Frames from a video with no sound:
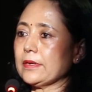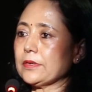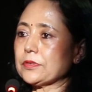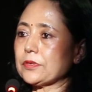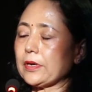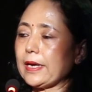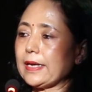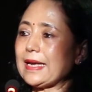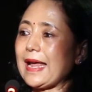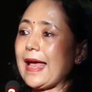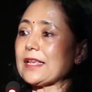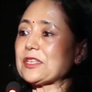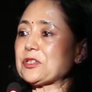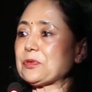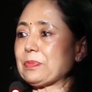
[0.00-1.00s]
So it
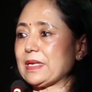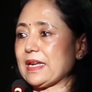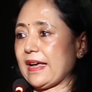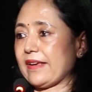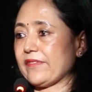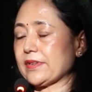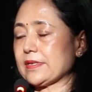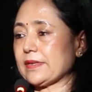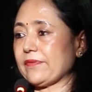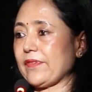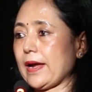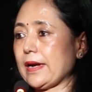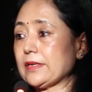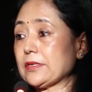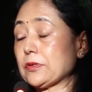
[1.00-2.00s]
has to be
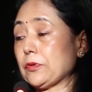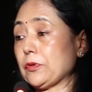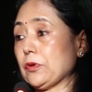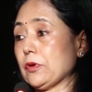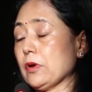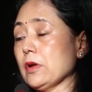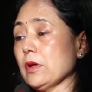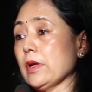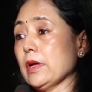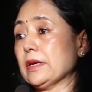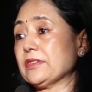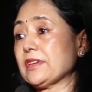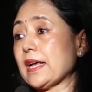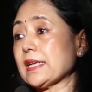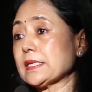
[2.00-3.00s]
diversified, so your
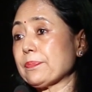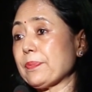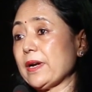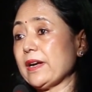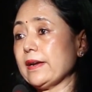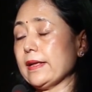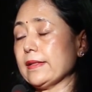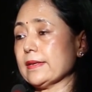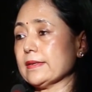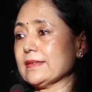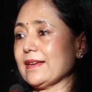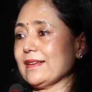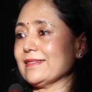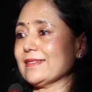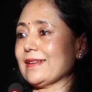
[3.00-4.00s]
transparent in the
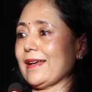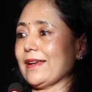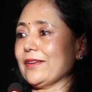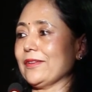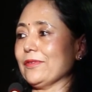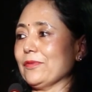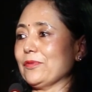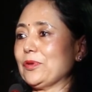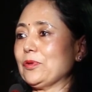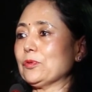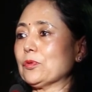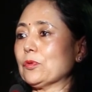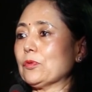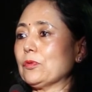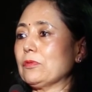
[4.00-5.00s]
sense like,
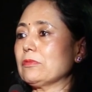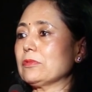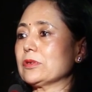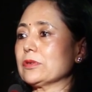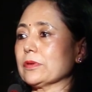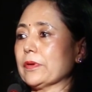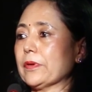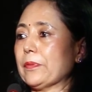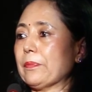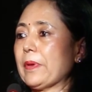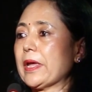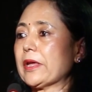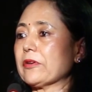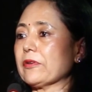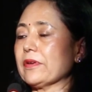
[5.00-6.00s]
you don't
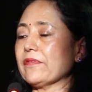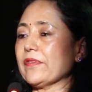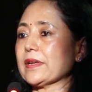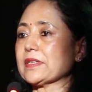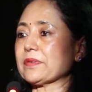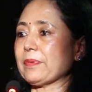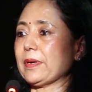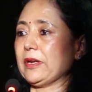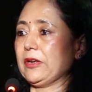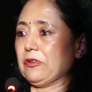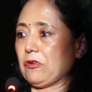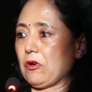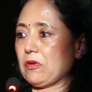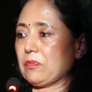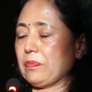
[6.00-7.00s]
make your investment
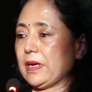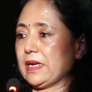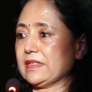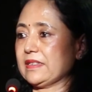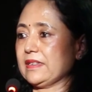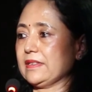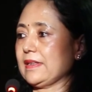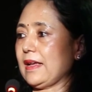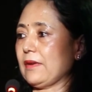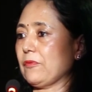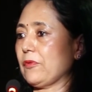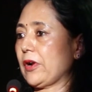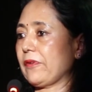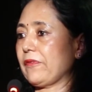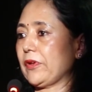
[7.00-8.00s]
in wrong places,
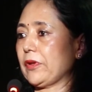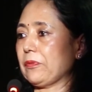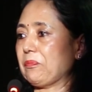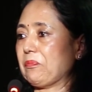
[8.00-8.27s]
and whatever